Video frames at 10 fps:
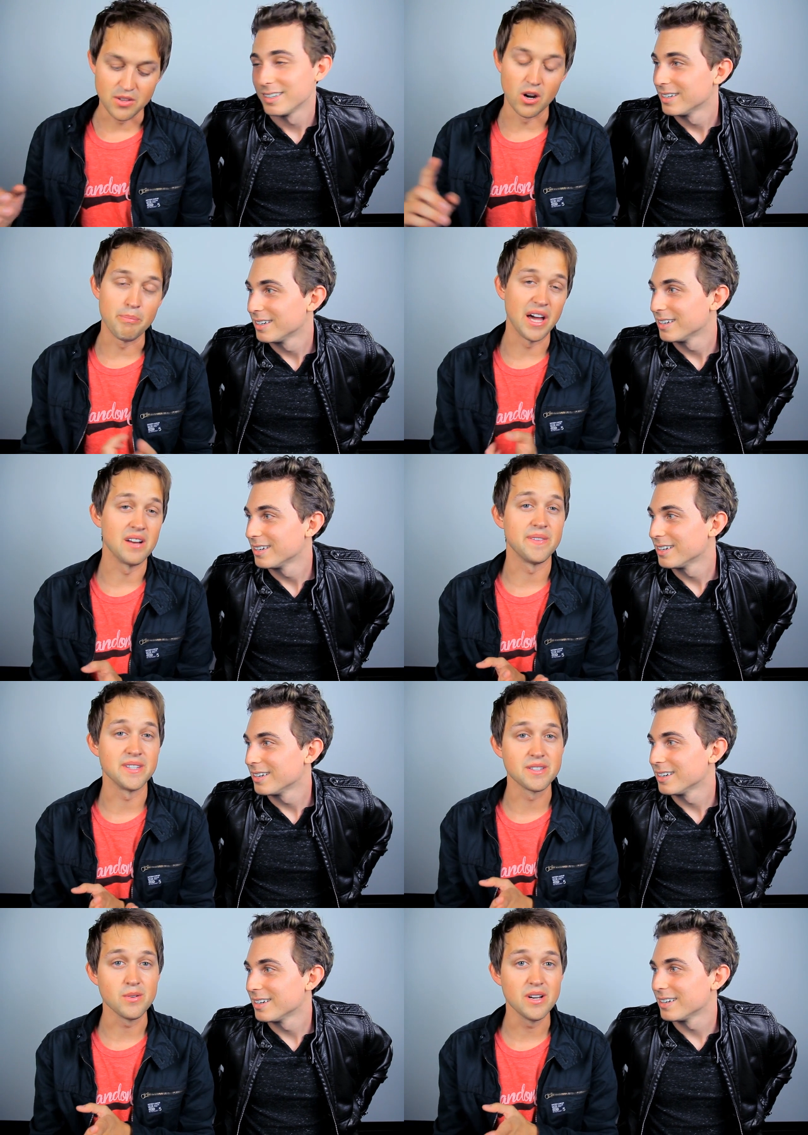Speaker 1: there are
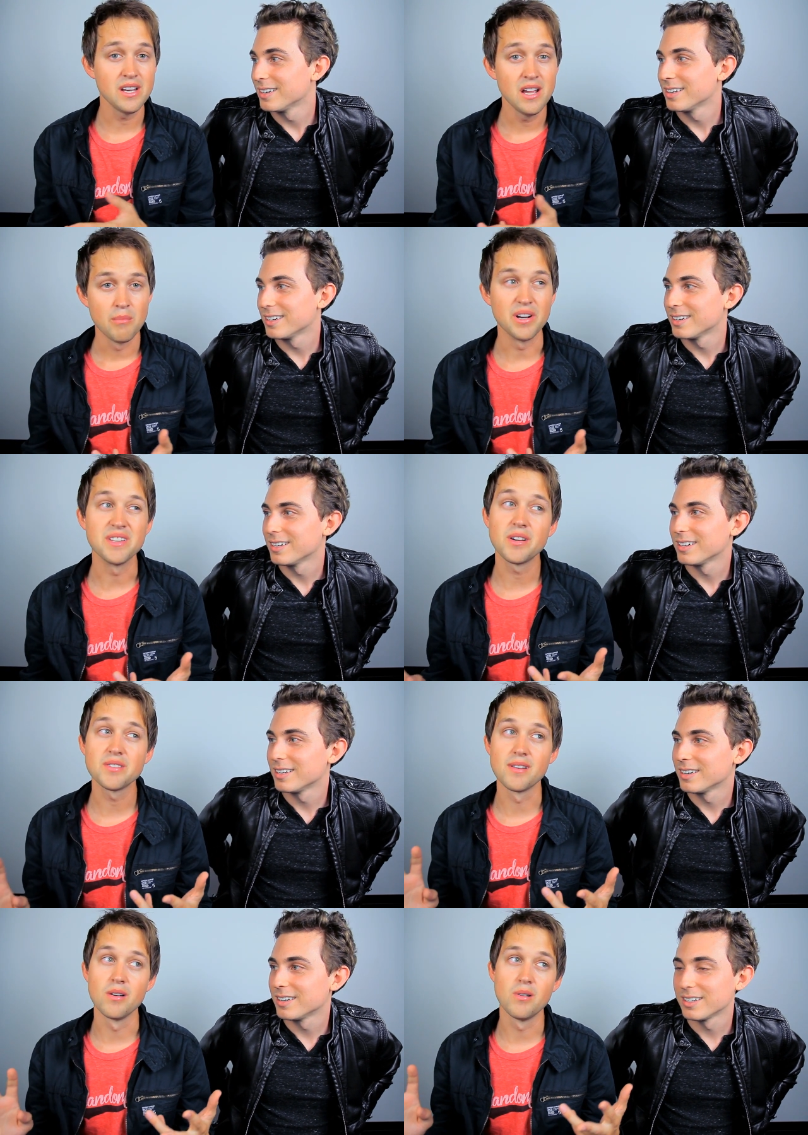benefits to it, but it's
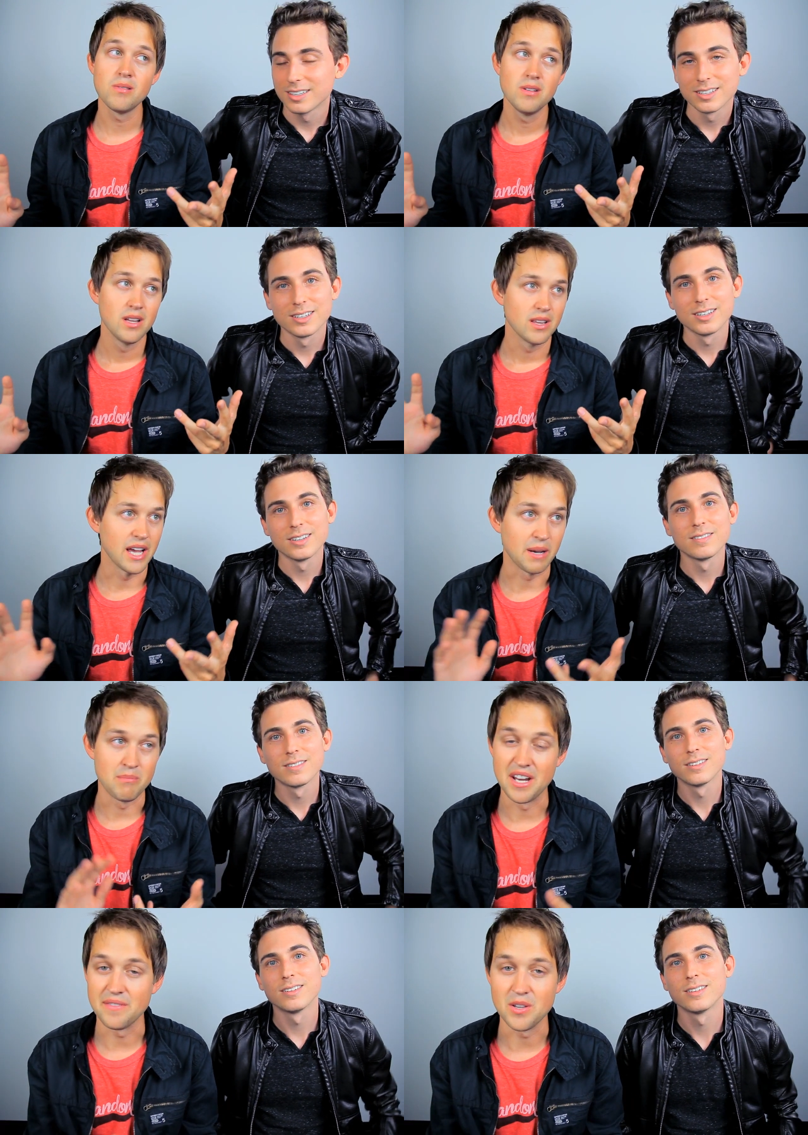also, like
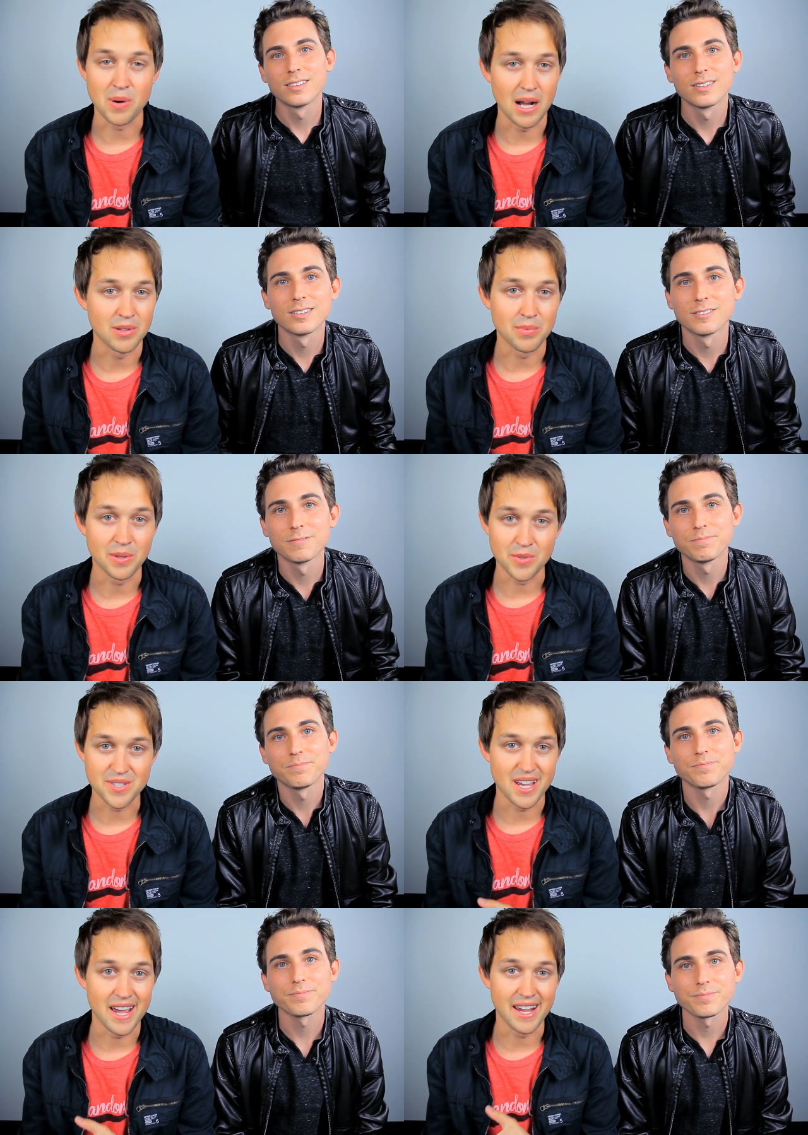many of you probably will
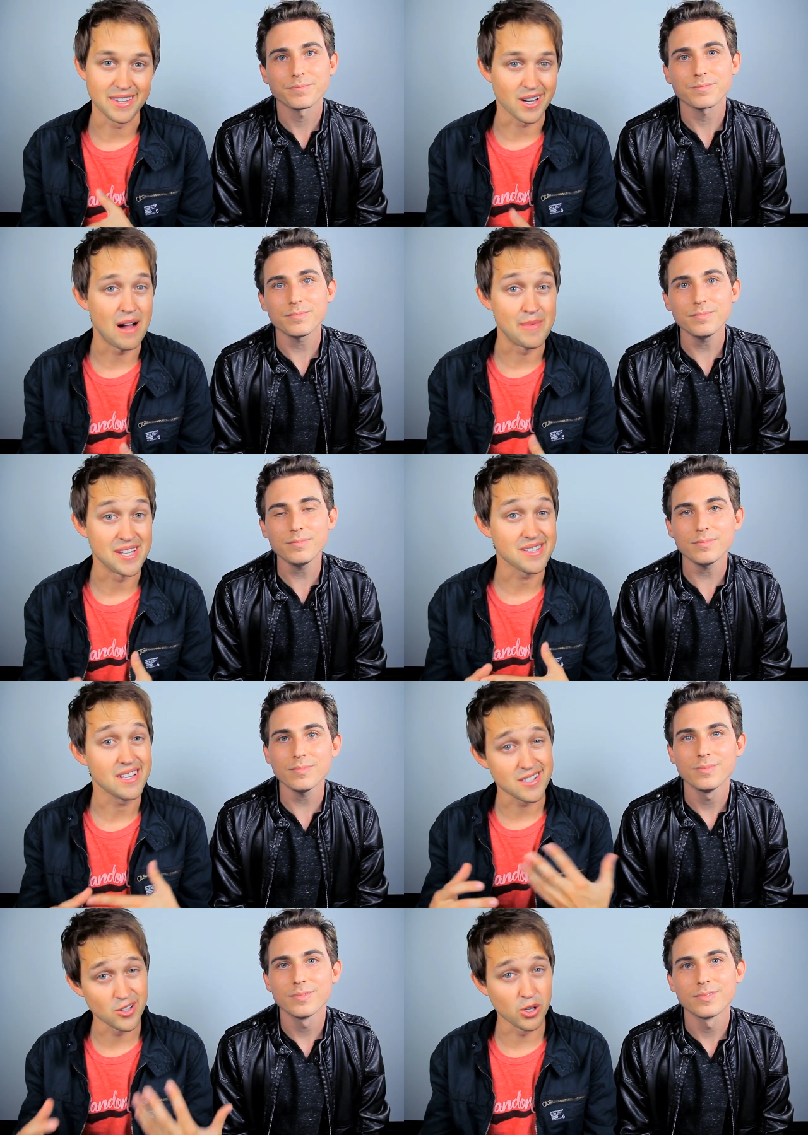say in the comments,
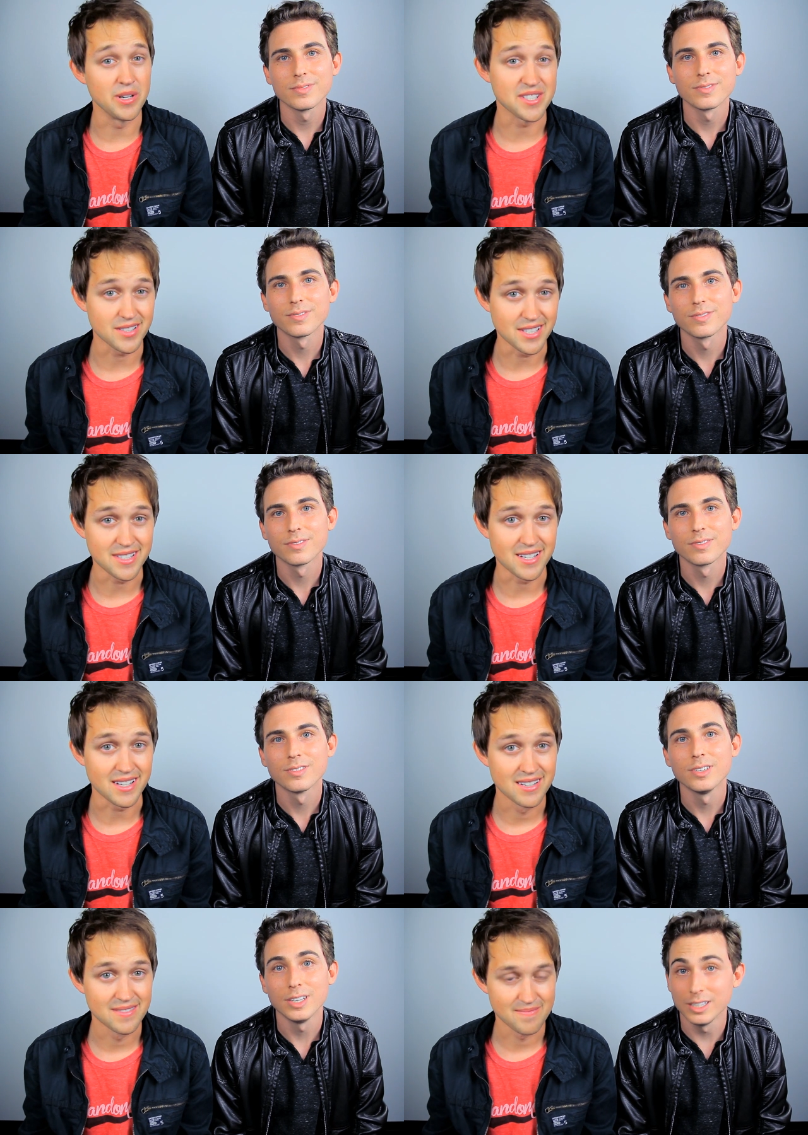it's a little bit
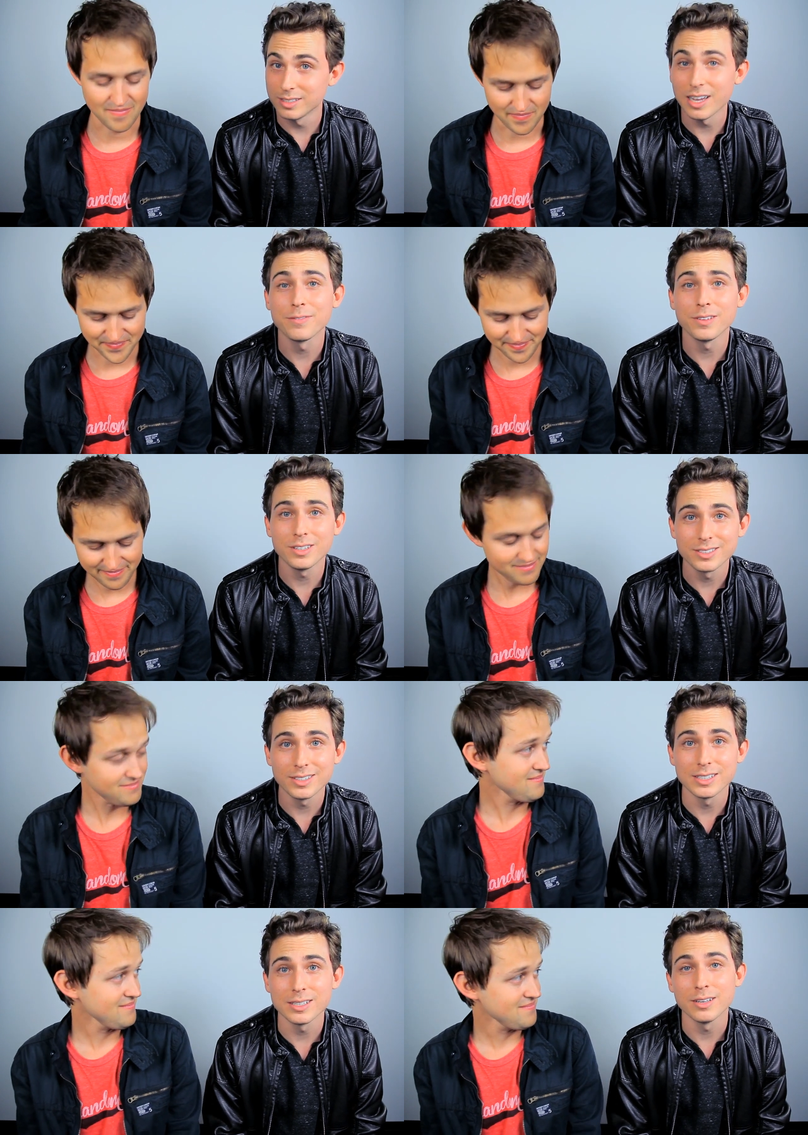sleazy. It's definitely
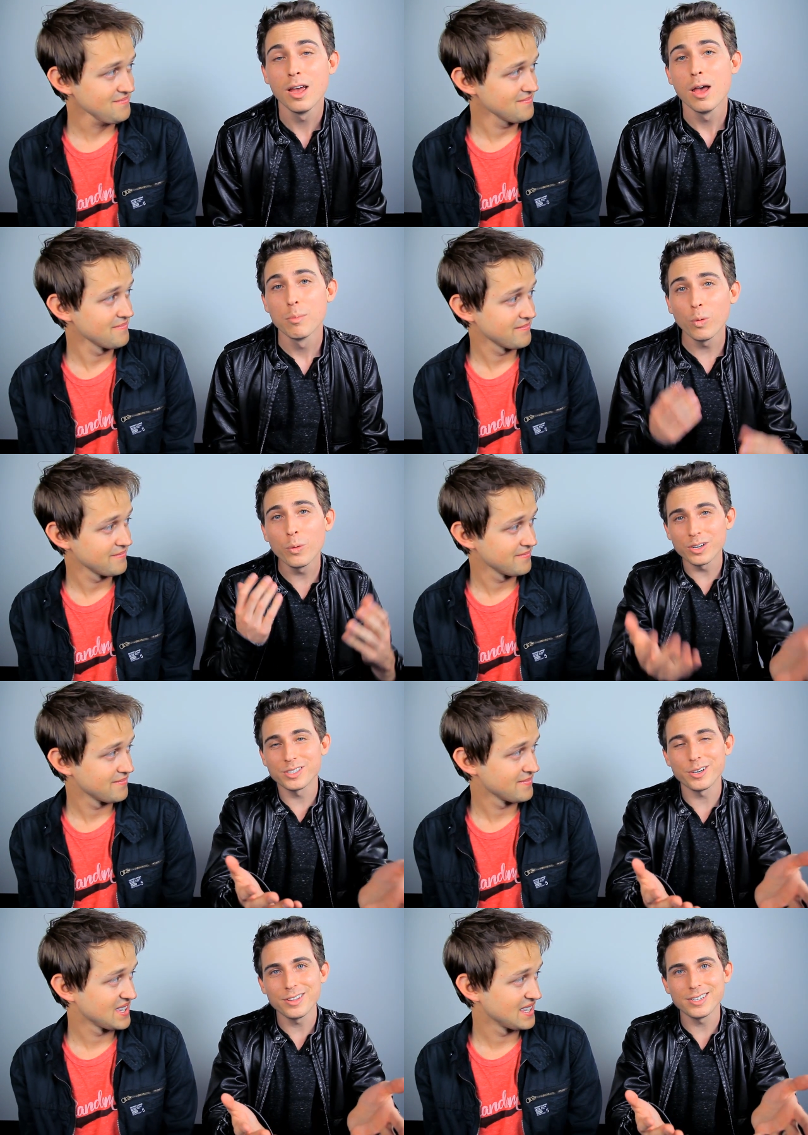sleazy, but we want
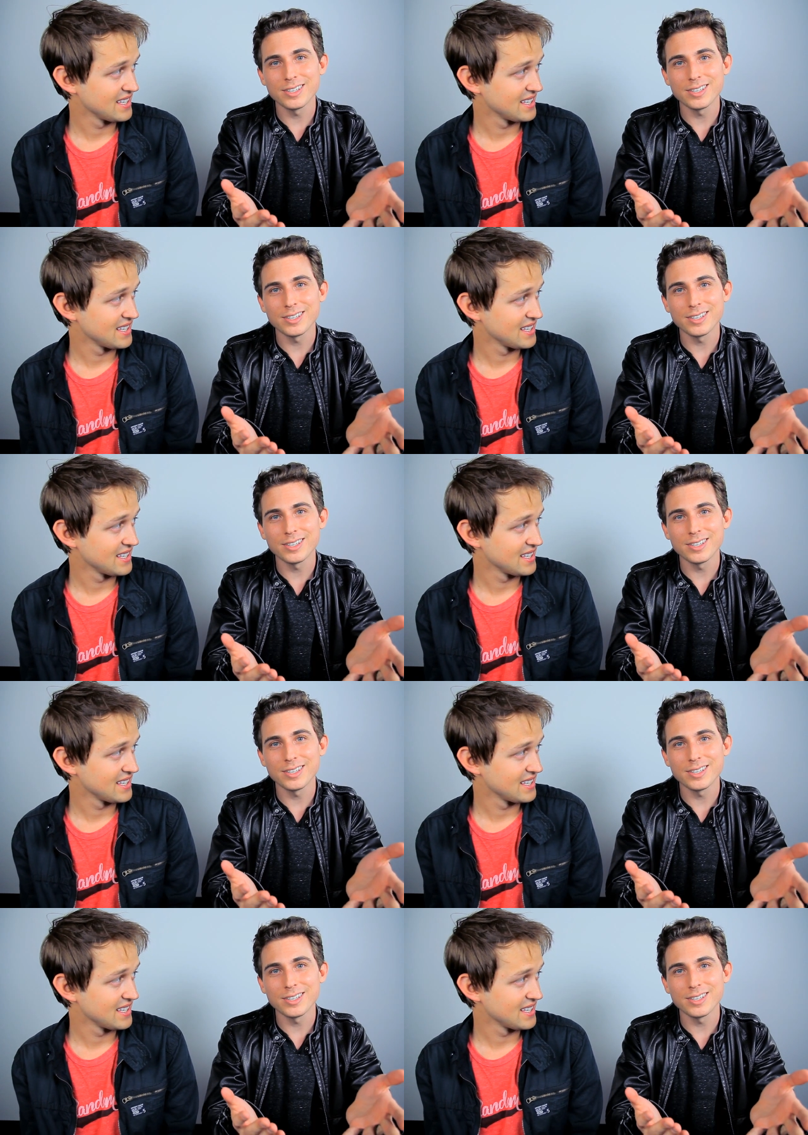to tell you